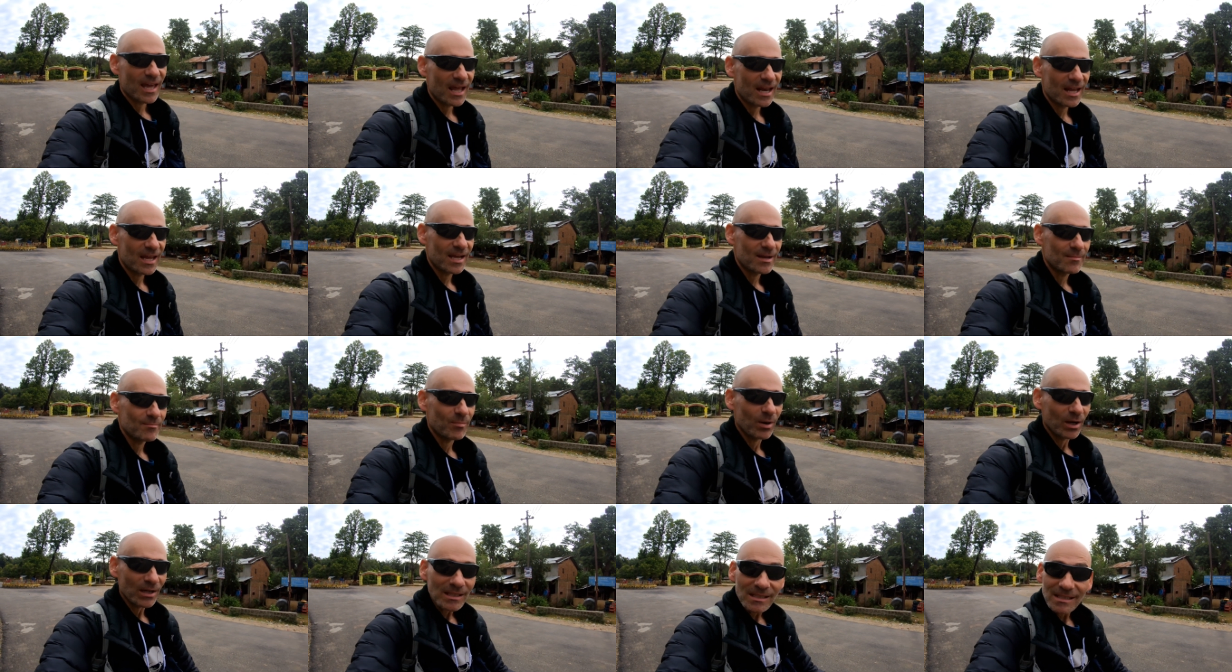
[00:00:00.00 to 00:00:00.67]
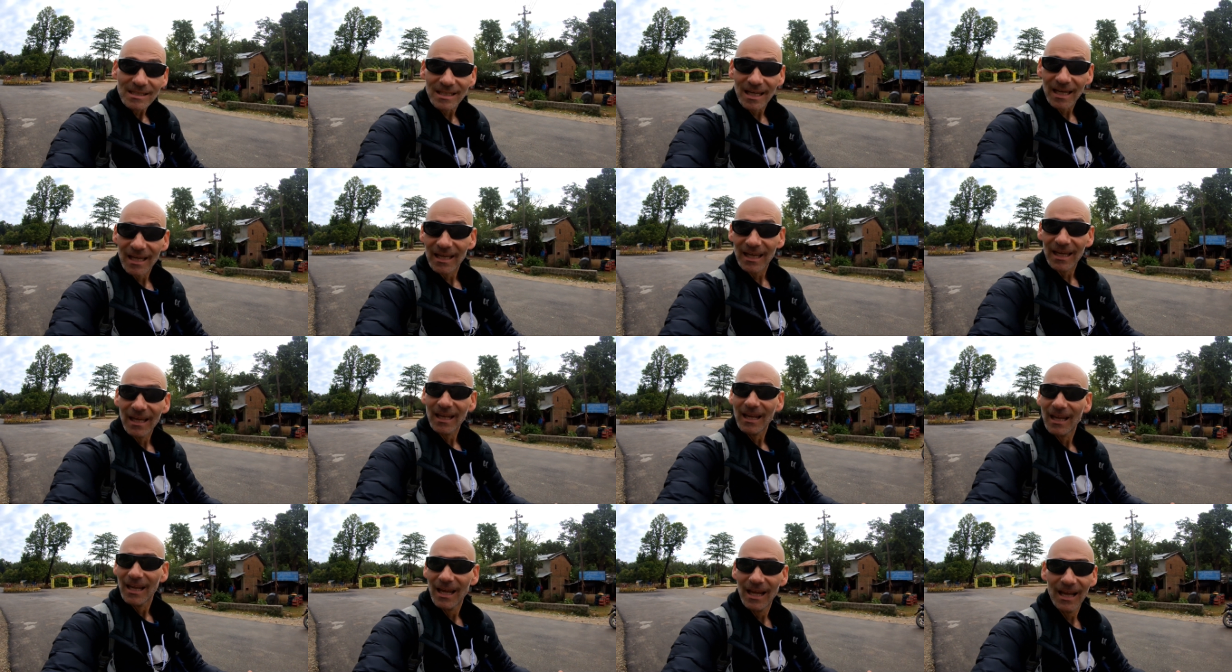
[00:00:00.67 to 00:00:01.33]
a bus
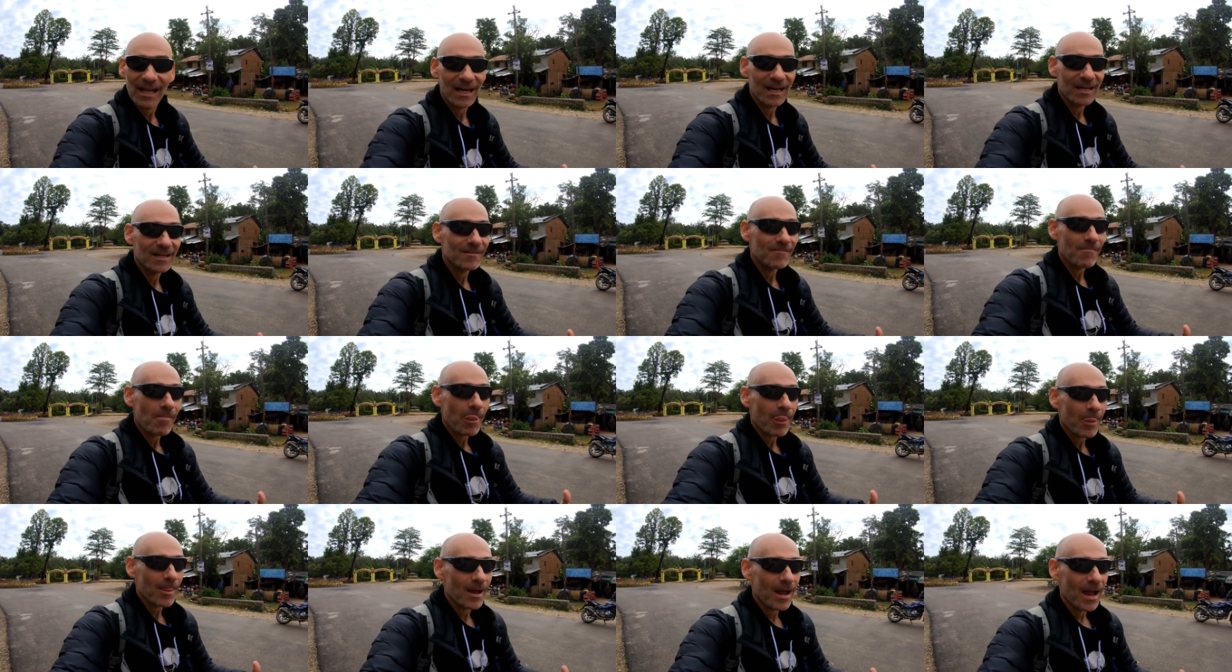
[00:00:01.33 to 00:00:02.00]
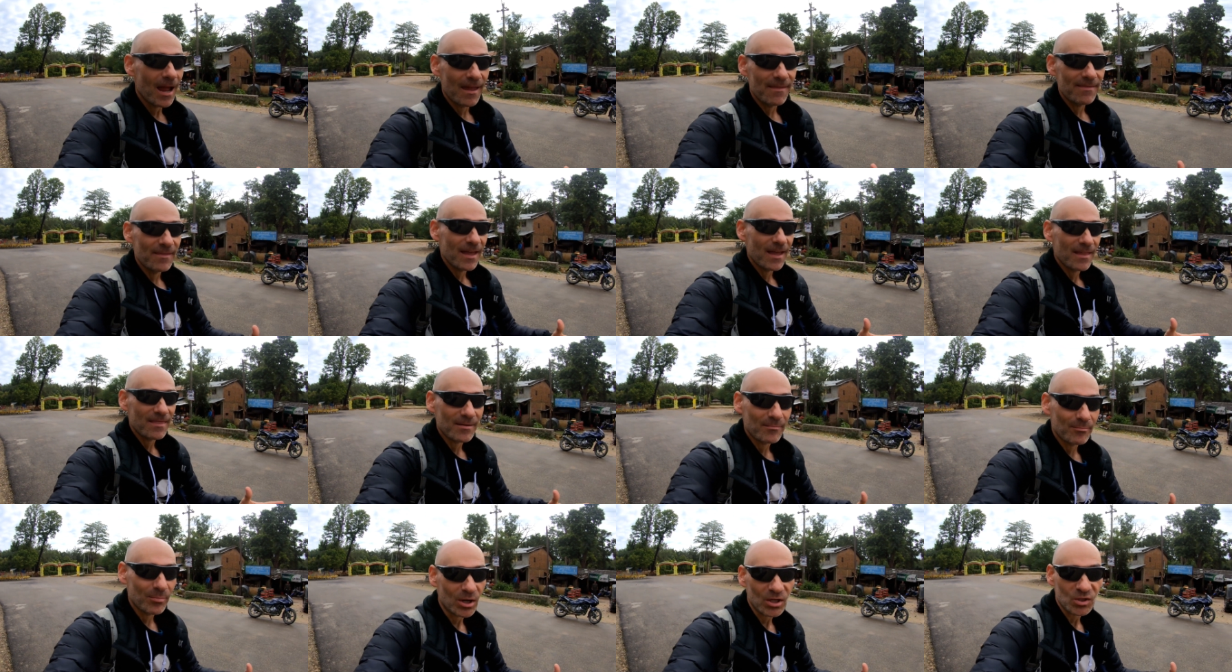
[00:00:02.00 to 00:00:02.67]
ticket, and then
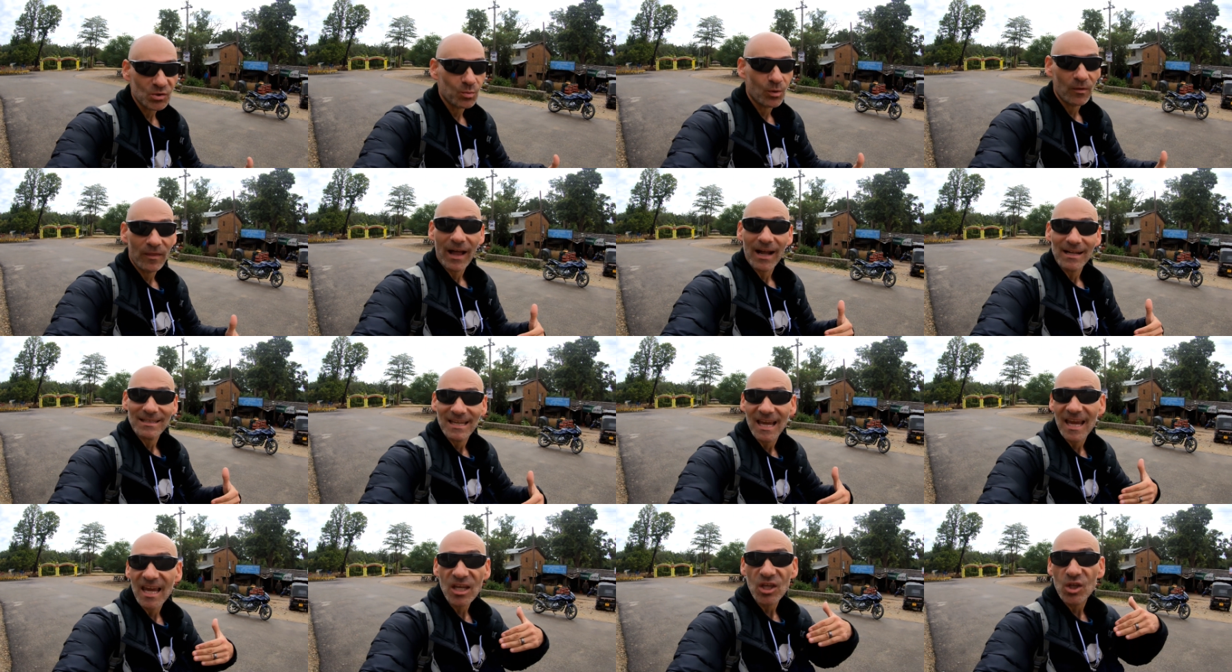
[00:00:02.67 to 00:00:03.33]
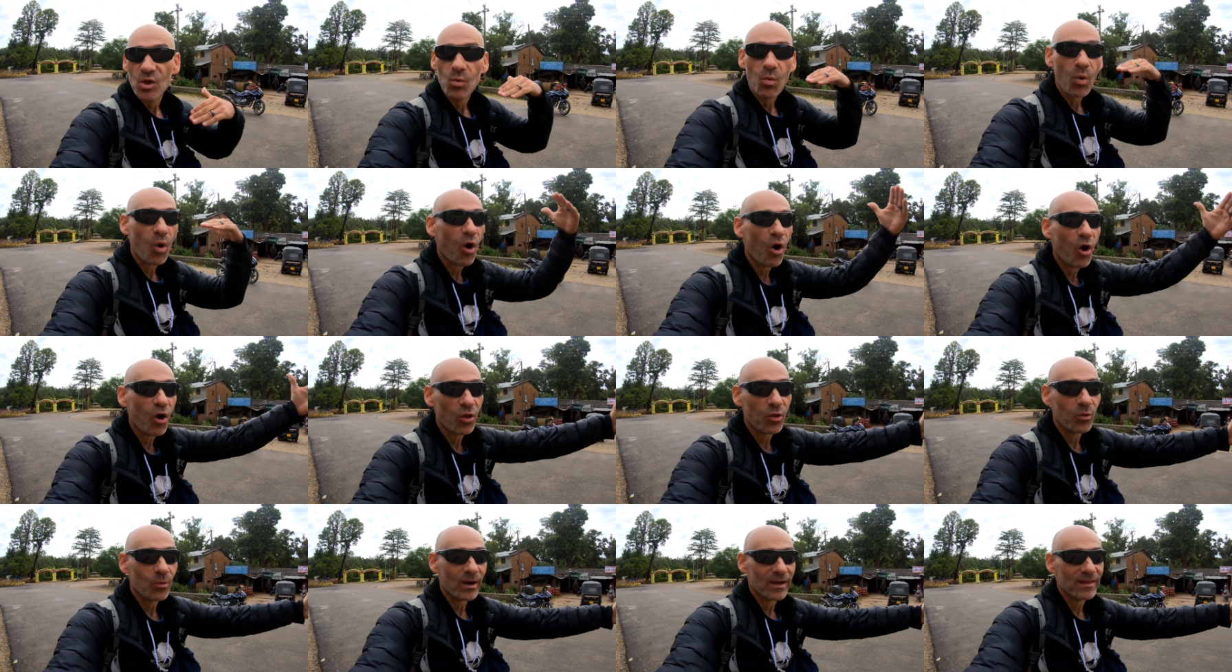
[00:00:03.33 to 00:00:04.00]
the bus will not take you
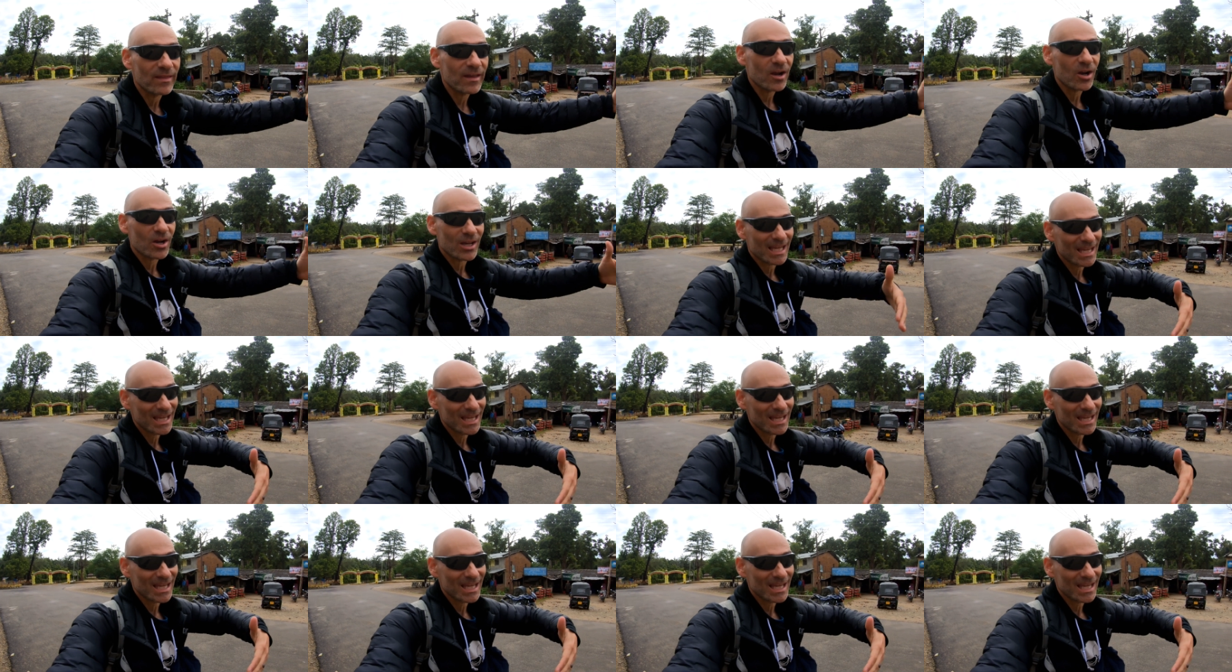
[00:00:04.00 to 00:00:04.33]
all the way there,